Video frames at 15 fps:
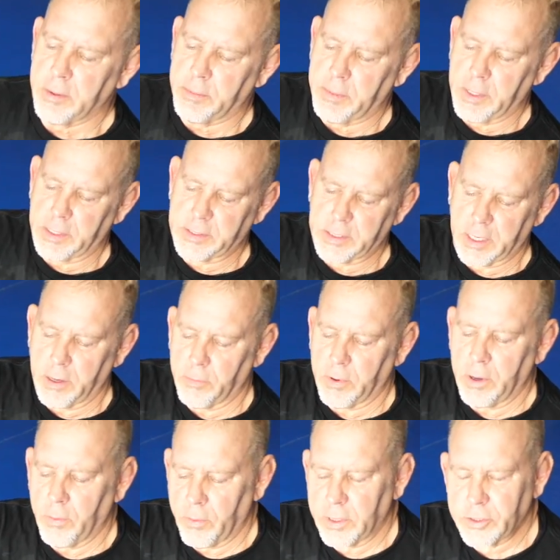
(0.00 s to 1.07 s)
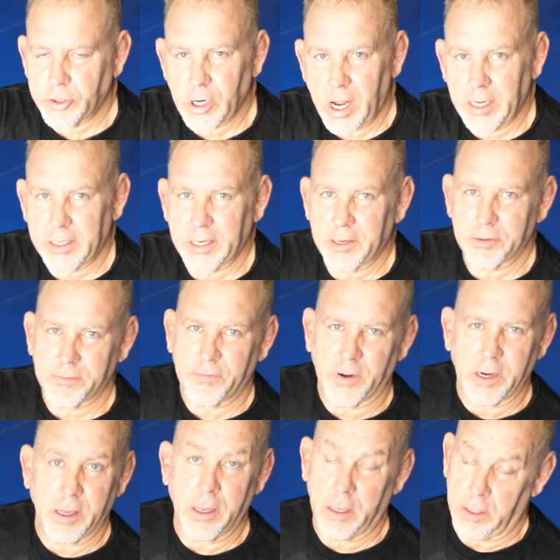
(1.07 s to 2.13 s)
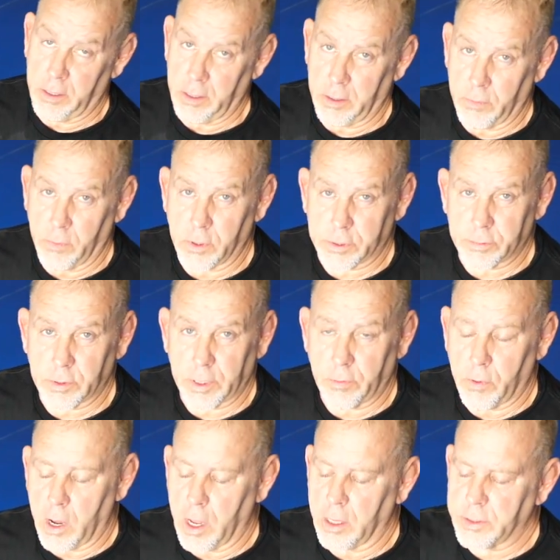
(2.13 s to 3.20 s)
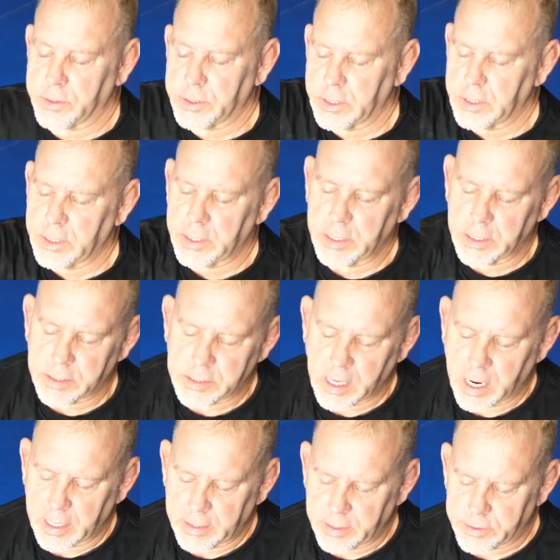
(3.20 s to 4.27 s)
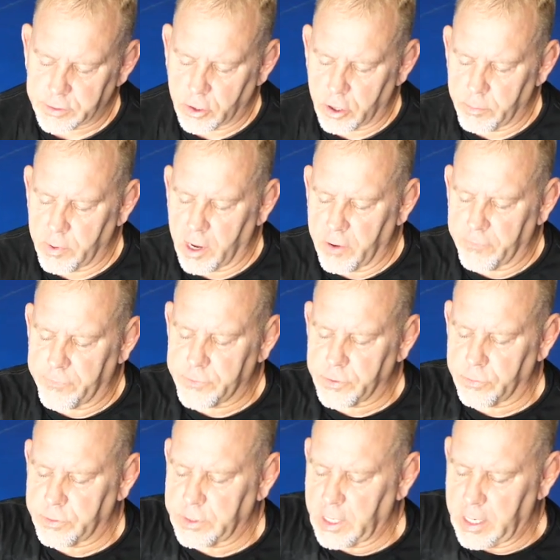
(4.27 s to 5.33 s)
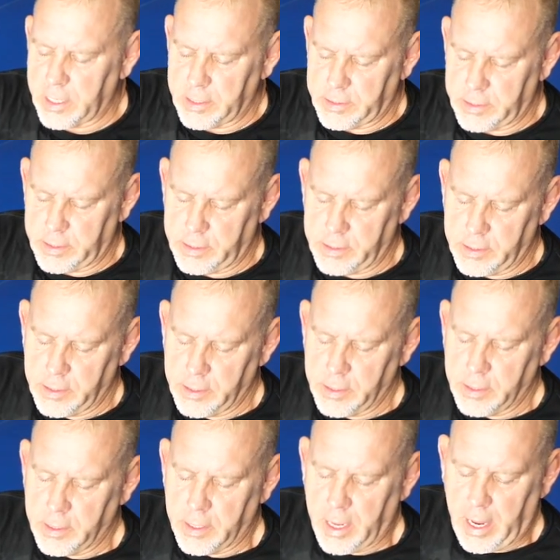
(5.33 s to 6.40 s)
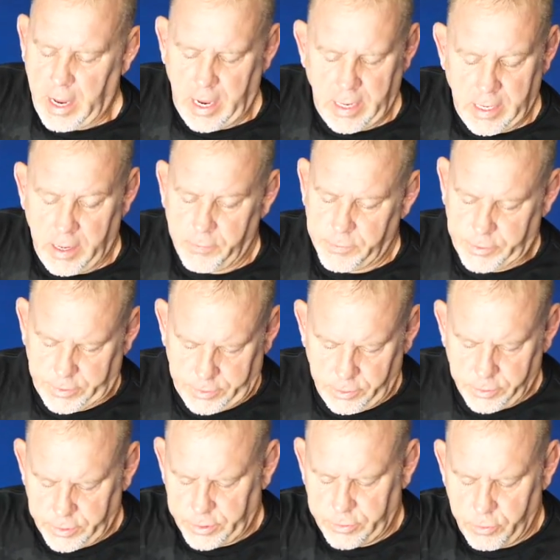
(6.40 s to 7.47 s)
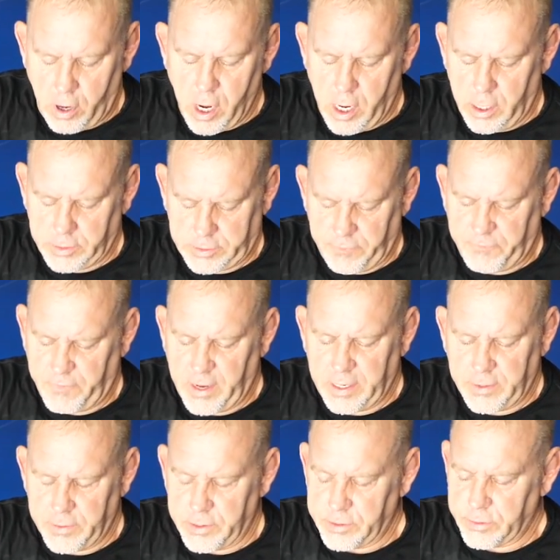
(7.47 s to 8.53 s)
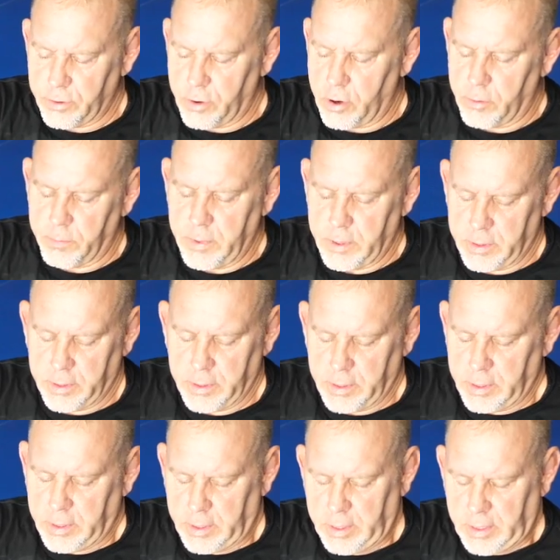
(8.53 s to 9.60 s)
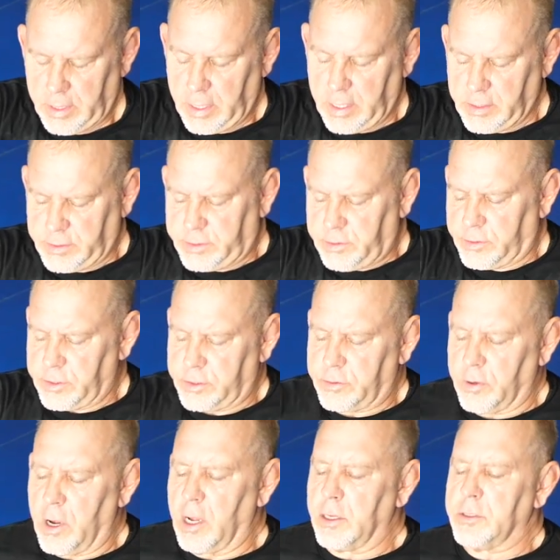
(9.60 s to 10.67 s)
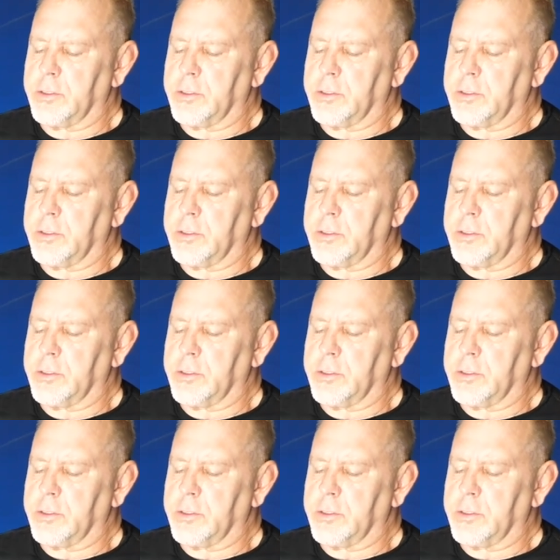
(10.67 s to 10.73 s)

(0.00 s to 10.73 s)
But what John did was funny, and it works really well, is he had tied this arm off so tight, and I was still strong defending this arm, still strong.